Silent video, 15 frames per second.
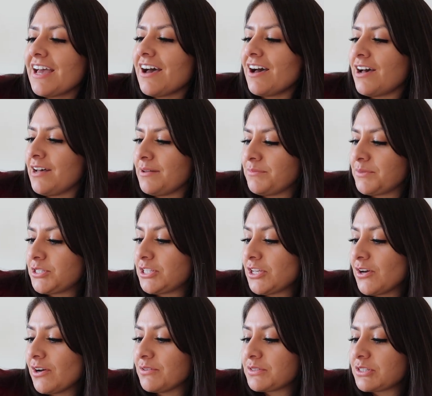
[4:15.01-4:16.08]
So
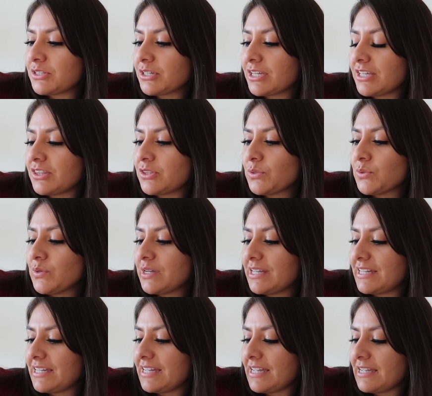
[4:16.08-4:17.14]
I was looking through it